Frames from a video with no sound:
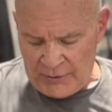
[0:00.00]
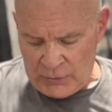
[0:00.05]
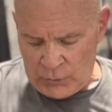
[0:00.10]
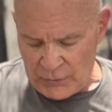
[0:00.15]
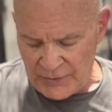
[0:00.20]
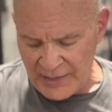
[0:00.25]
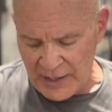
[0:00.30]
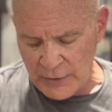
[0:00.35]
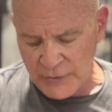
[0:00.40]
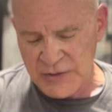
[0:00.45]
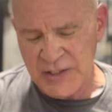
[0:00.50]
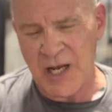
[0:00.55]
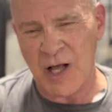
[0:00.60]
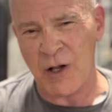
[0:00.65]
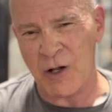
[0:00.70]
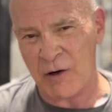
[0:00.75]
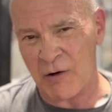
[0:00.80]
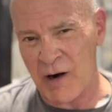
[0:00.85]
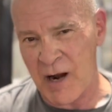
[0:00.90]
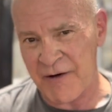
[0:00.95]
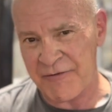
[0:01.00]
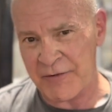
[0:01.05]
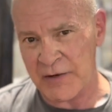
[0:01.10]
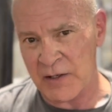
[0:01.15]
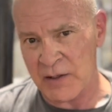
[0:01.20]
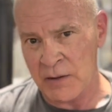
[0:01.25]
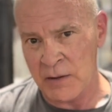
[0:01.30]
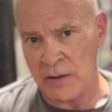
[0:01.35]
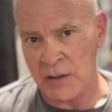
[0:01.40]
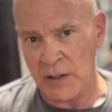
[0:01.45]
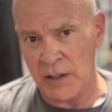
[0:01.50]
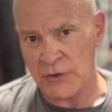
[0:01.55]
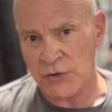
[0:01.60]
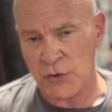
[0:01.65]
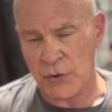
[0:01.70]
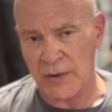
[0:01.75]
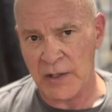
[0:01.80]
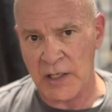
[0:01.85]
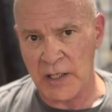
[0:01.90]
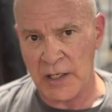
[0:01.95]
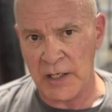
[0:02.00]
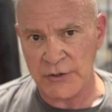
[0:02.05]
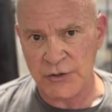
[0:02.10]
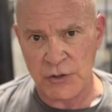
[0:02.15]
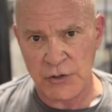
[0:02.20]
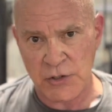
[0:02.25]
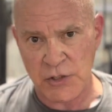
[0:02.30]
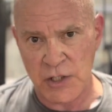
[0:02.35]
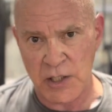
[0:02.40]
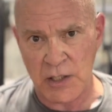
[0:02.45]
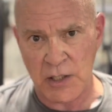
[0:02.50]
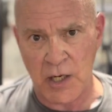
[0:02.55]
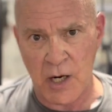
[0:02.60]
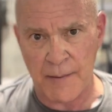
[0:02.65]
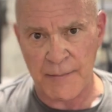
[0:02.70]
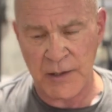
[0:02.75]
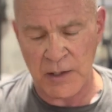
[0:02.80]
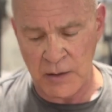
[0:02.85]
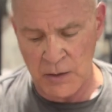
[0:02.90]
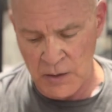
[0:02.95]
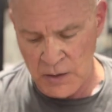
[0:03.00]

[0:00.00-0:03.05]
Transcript: without telegraphing so that he doesn't see it coming